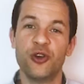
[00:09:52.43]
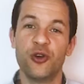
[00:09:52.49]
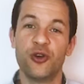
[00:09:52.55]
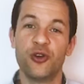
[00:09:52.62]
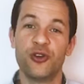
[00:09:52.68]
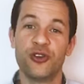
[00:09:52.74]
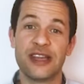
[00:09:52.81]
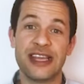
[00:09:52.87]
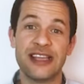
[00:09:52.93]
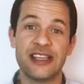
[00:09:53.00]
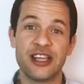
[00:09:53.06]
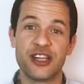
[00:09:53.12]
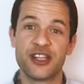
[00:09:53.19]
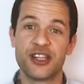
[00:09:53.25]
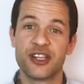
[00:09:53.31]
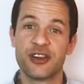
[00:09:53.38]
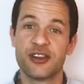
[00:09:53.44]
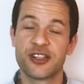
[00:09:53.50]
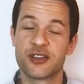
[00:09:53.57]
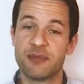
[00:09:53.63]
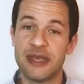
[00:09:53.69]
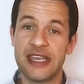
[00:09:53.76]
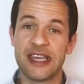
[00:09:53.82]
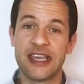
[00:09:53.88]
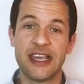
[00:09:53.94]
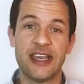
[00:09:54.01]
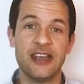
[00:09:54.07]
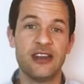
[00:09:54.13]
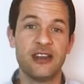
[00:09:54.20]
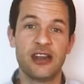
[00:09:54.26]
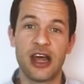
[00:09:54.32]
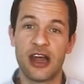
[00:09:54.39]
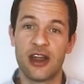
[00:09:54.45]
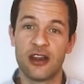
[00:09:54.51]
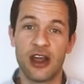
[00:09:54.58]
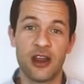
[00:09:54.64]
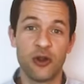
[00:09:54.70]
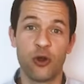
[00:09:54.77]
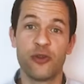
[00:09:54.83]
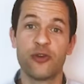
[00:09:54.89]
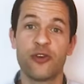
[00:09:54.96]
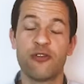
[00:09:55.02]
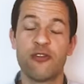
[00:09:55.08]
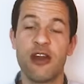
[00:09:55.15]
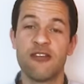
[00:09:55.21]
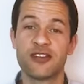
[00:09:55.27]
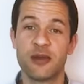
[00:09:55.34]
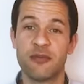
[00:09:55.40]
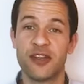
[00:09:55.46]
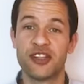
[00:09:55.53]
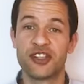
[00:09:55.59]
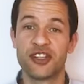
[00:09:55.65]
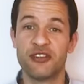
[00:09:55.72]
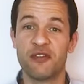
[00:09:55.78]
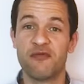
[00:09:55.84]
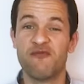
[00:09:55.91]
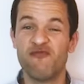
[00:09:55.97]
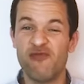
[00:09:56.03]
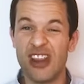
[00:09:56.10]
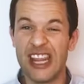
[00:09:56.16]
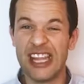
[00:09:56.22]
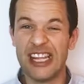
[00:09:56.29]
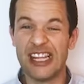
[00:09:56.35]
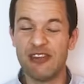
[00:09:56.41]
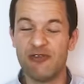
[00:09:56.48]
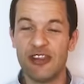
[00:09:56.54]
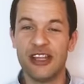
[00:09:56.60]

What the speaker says: your English speaking and all the other areas I mentioned really,